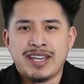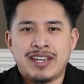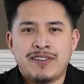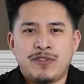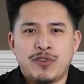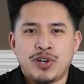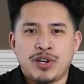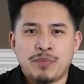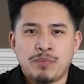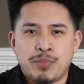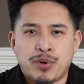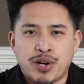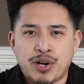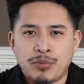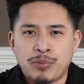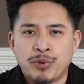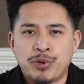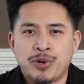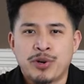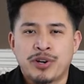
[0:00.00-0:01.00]
If you're a
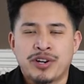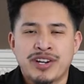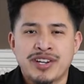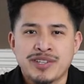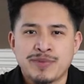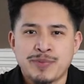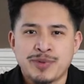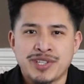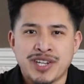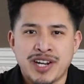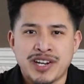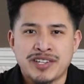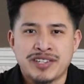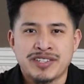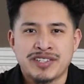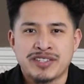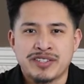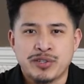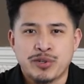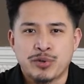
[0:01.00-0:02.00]
barber or
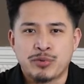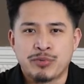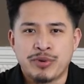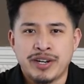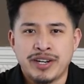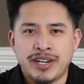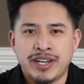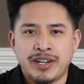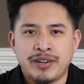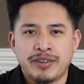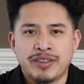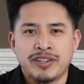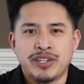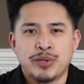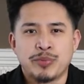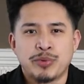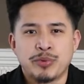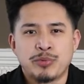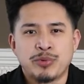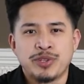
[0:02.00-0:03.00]
cosmetologist in school right now, the
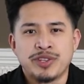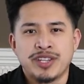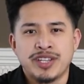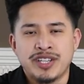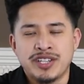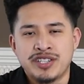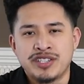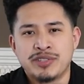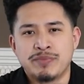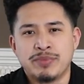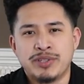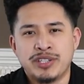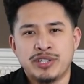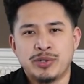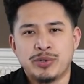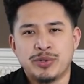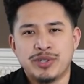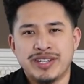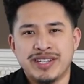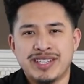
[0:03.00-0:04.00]
number one thing you should be
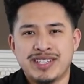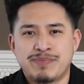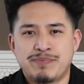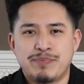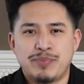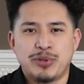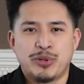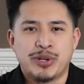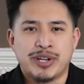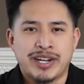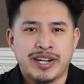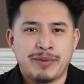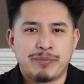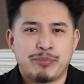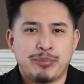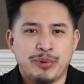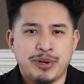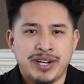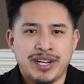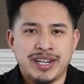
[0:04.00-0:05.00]
doing is building a
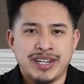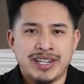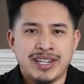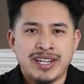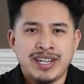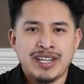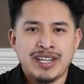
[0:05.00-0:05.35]
brand.